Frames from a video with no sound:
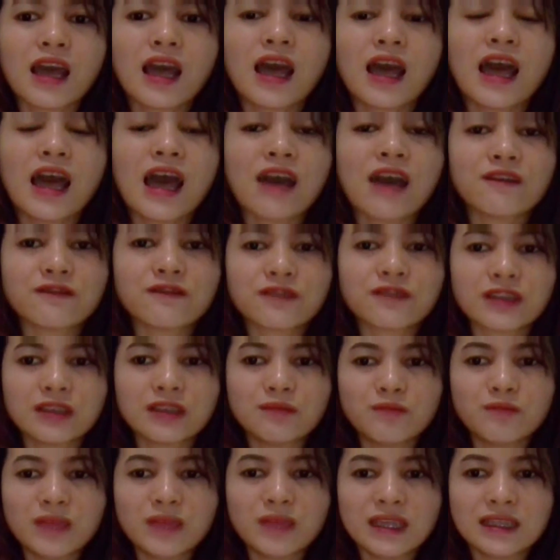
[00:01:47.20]
after
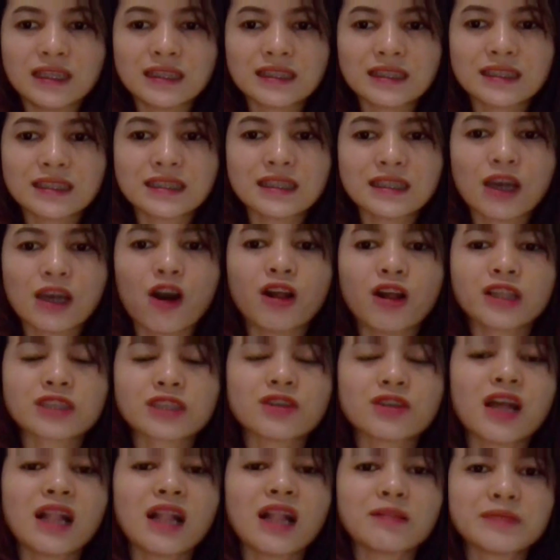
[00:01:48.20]
meals also
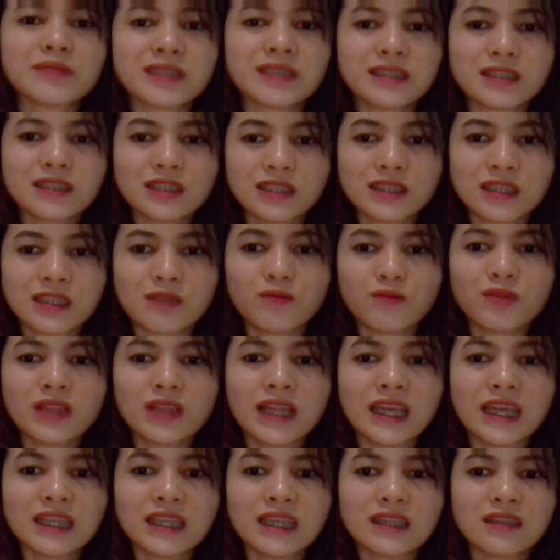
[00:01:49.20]
helps
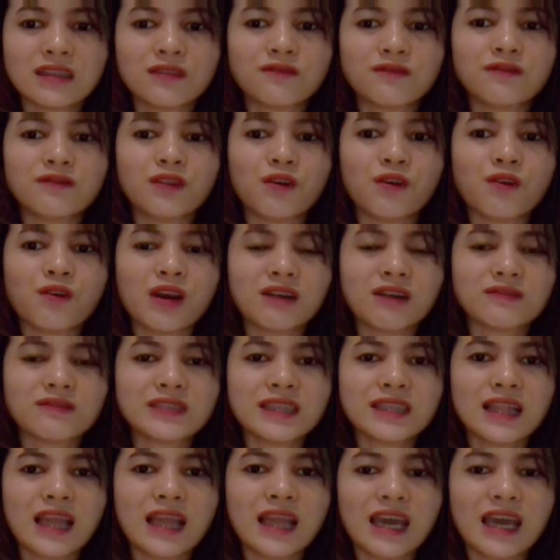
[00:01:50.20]
stimulate the flow of
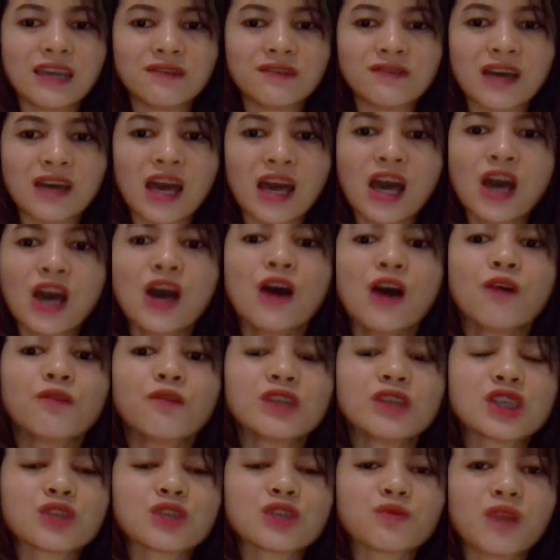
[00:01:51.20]
saliva,
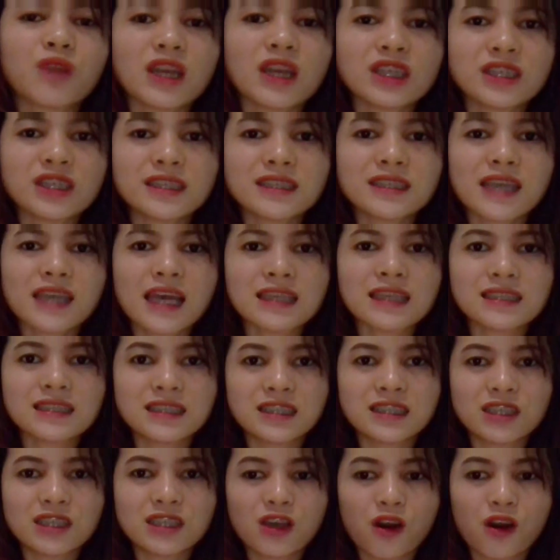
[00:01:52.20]
which washes
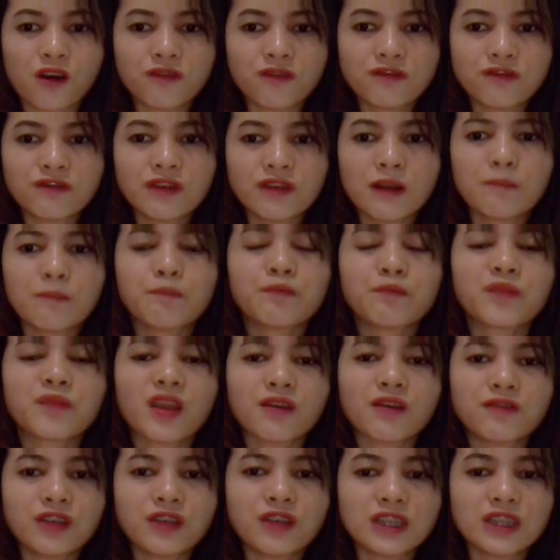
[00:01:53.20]
acids off
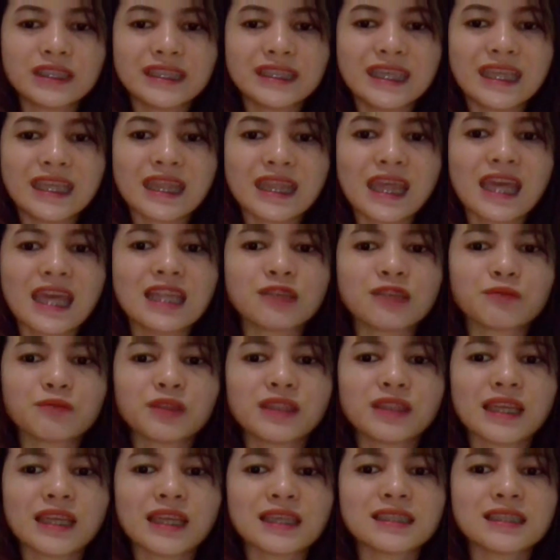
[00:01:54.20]
of your teeth and
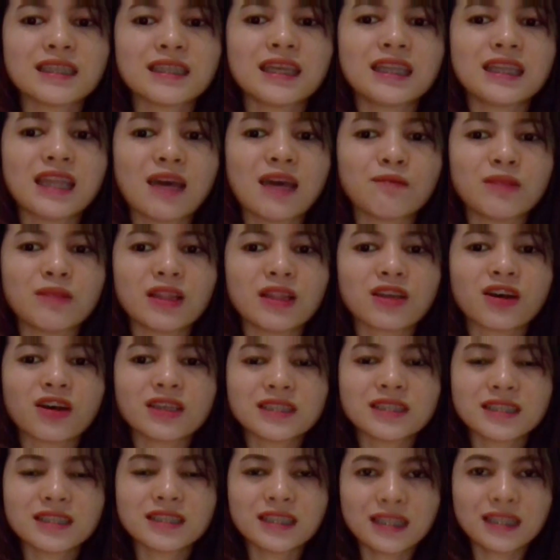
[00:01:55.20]
protects the enamel
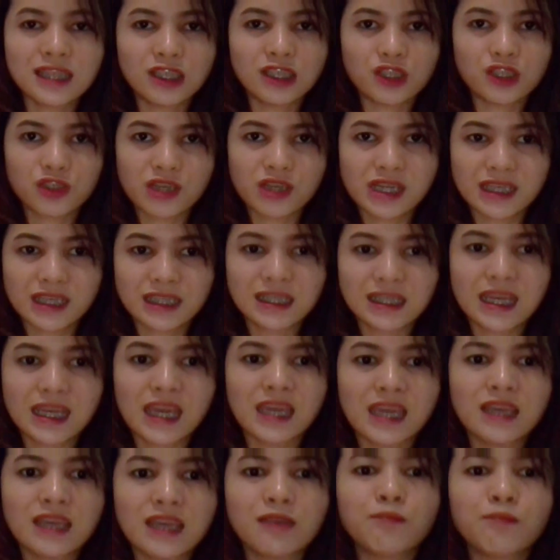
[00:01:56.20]
constantly during the
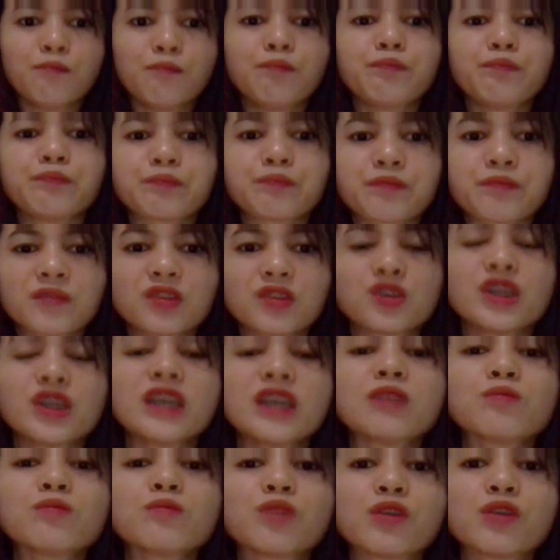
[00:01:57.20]
day.
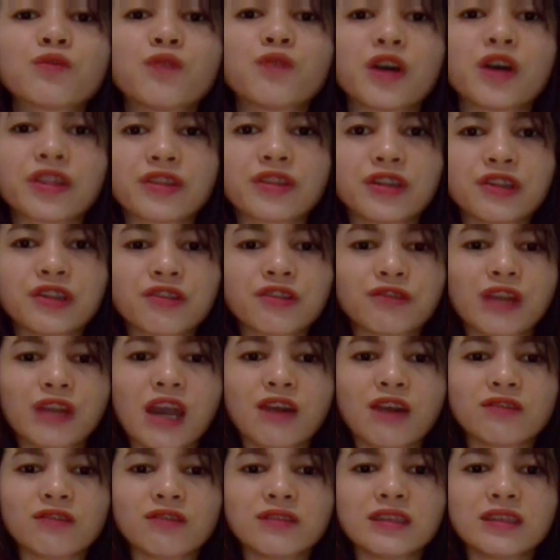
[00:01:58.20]
Drink more water
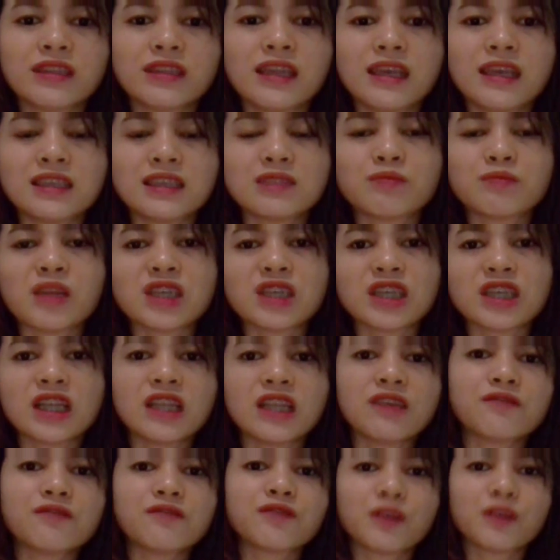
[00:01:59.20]
throughout the day, especially
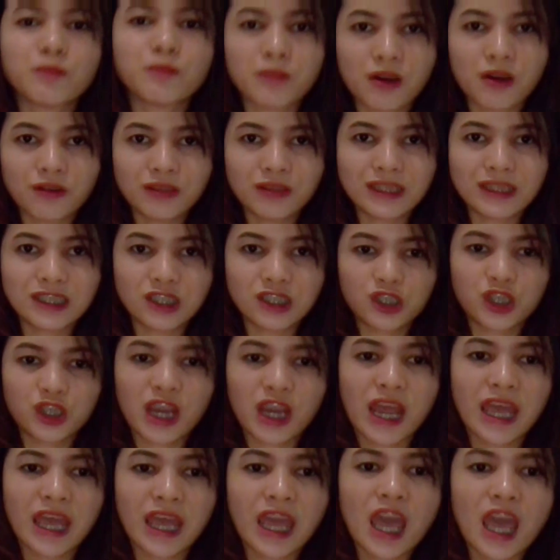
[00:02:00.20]
if your mouth is
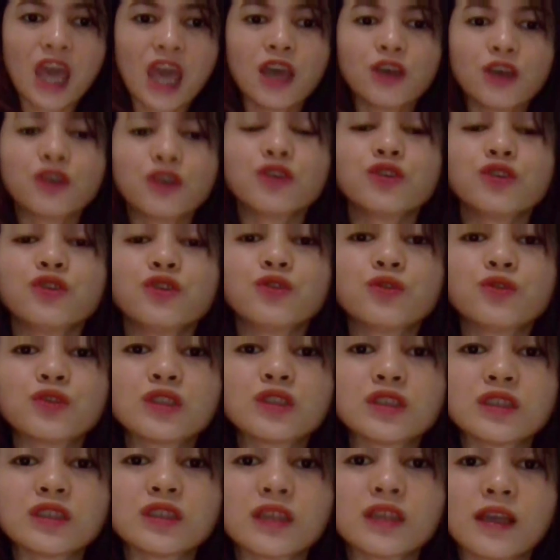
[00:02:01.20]
dry.
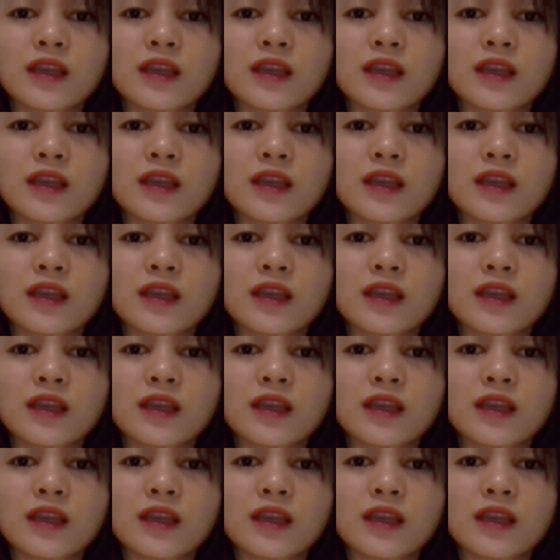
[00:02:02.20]
Use